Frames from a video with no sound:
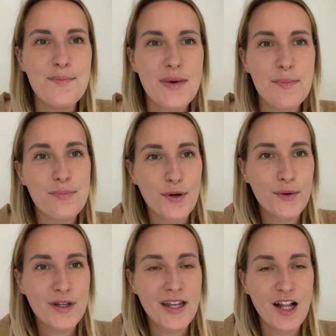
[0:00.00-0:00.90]
Map Pro
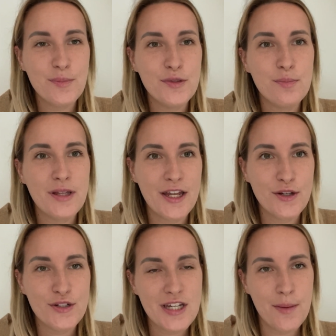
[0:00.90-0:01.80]
can help you plan
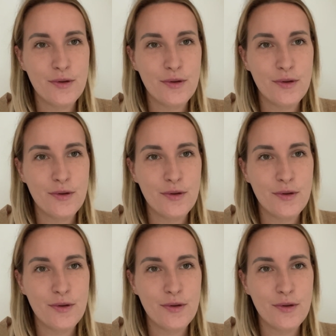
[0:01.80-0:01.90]
your time